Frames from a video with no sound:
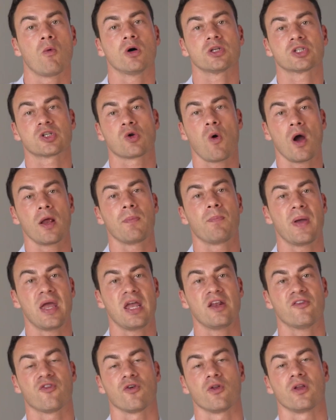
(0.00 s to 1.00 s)
it was quite
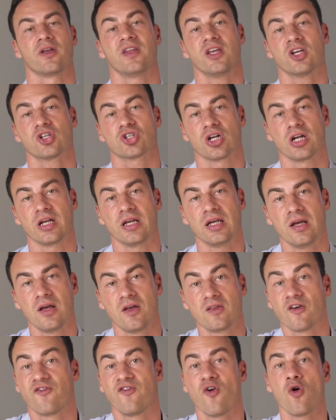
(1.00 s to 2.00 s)
painful initially,
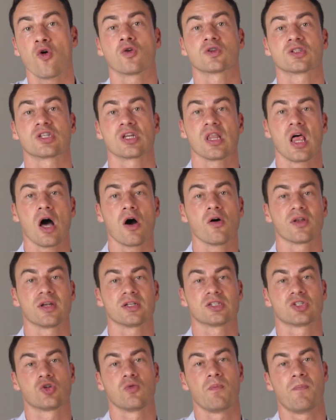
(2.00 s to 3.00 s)
the focus allowed us to